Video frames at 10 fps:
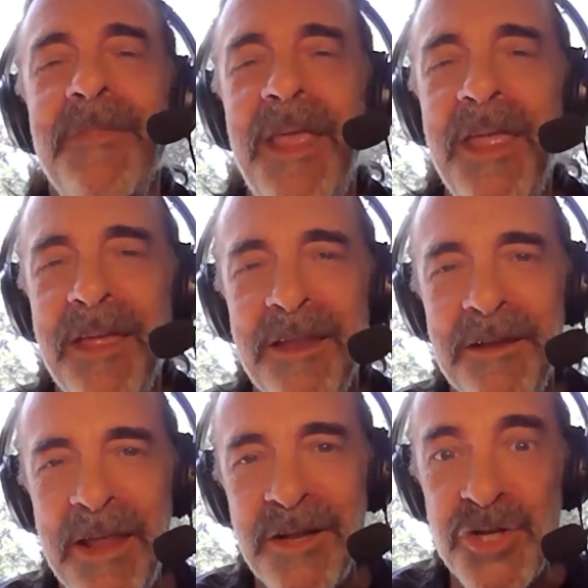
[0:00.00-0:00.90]
and
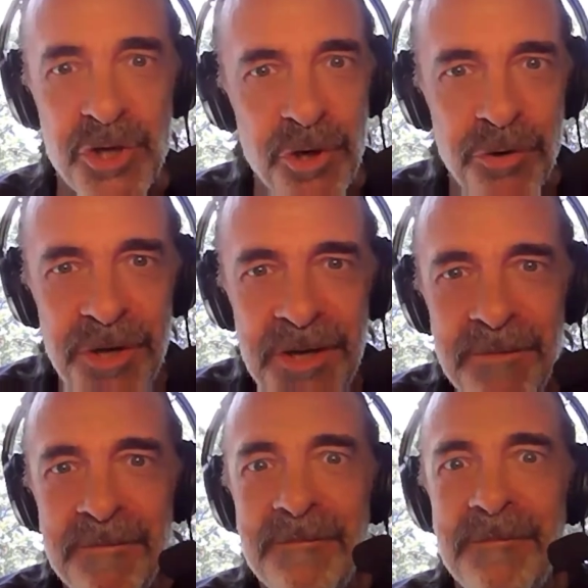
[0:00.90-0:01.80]
security
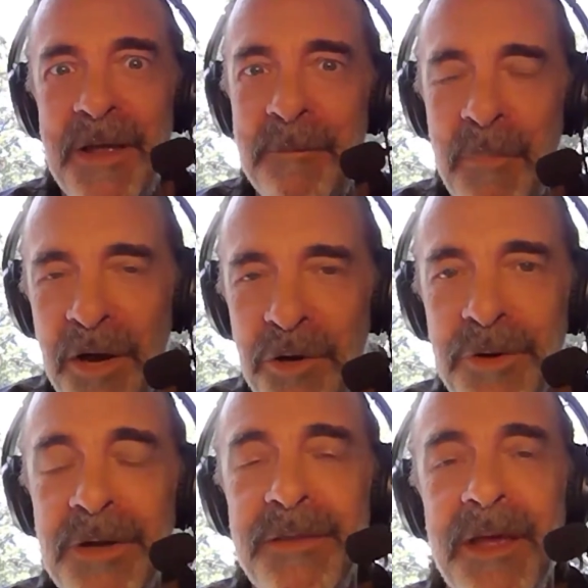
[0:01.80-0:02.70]
and
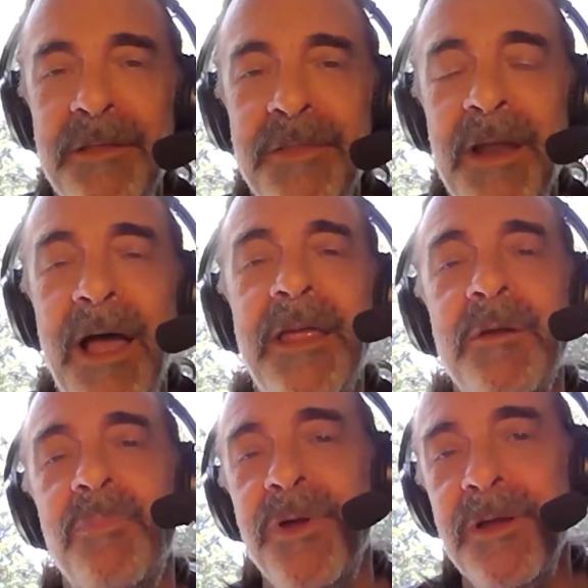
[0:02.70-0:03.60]
monitoring that I can
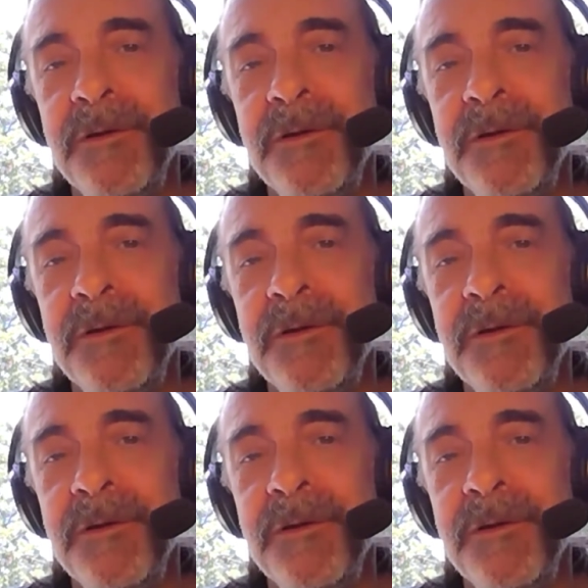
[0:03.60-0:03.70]
bring,